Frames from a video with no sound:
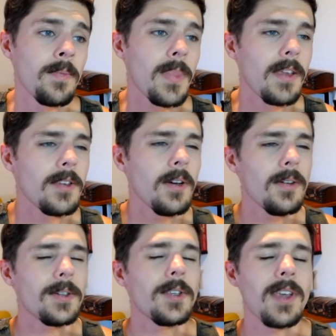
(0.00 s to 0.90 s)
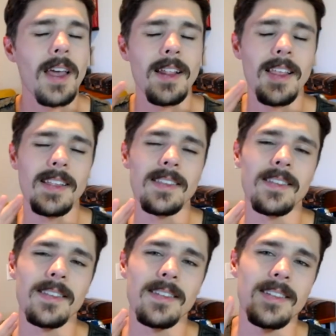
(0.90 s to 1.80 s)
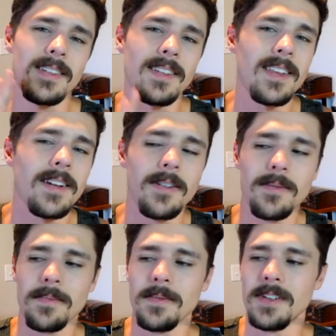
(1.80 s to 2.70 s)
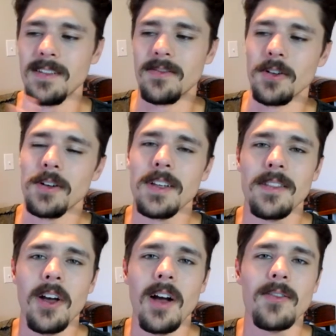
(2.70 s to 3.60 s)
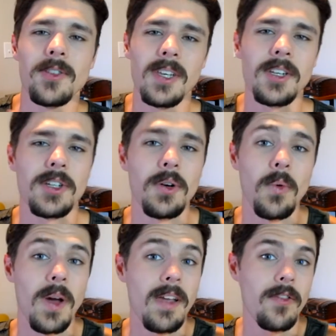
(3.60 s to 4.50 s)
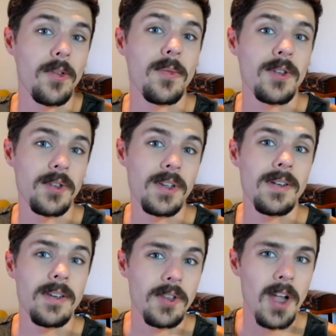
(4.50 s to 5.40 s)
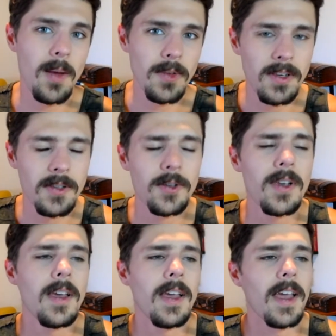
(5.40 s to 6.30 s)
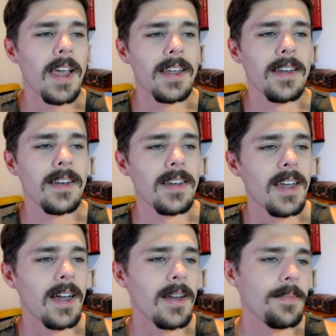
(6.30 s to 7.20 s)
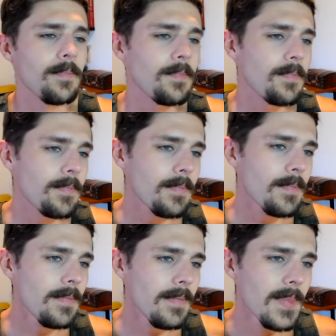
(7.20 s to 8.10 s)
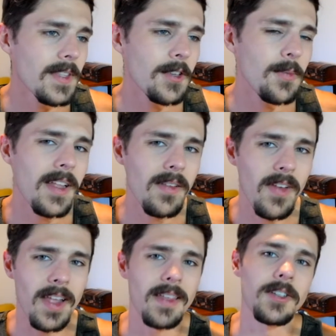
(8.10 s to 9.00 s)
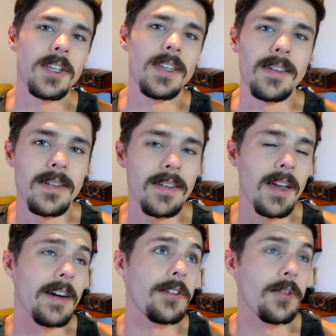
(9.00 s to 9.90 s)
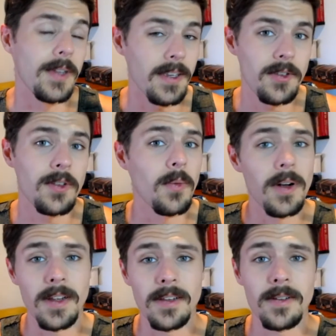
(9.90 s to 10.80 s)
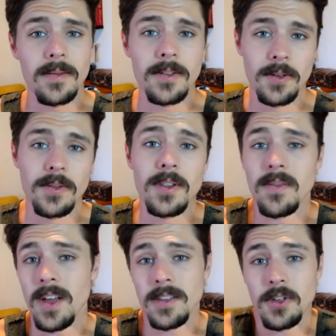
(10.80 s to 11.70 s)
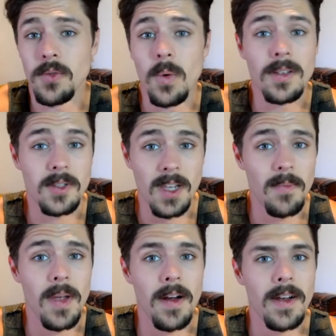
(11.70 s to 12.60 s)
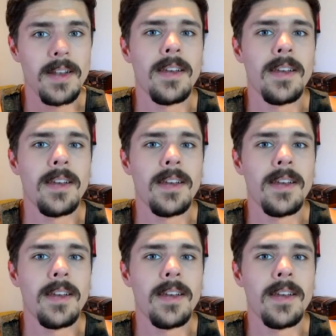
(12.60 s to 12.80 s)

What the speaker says: So she's kind of like, diverting the conversation away from the more serious topics. And despite the fact that she agrees to the fact that she wants to get married,